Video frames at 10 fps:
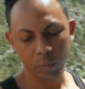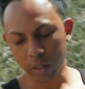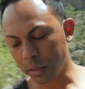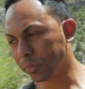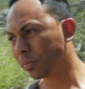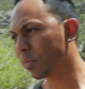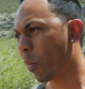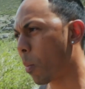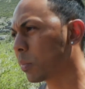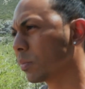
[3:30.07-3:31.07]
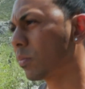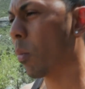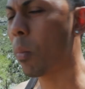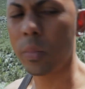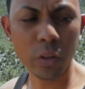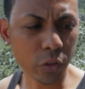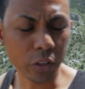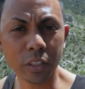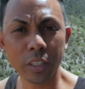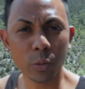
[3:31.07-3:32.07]
well, you
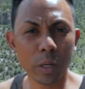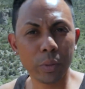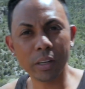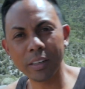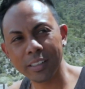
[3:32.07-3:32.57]
thirsty? You want a beer?